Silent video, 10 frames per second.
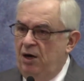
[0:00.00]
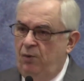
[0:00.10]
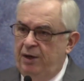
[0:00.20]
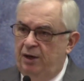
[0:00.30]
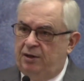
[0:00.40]

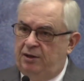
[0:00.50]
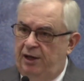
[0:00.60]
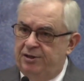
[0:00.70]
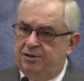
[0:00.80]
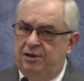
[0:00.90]
We are
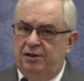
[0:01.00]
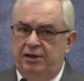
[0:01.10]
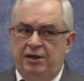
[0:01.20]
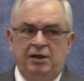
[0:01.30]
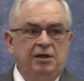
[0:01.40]

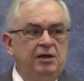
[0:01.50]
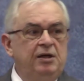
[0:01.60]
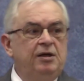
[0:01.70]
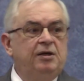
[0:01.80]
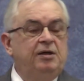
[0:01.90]
constantly
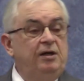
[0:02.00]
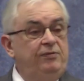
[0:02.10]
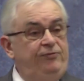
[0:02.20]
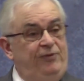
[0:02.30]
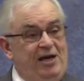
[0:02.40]

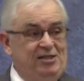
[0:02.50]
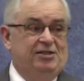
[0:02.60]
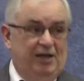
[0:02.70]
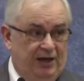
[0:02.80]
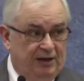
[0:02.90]

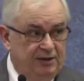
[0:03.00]
confessing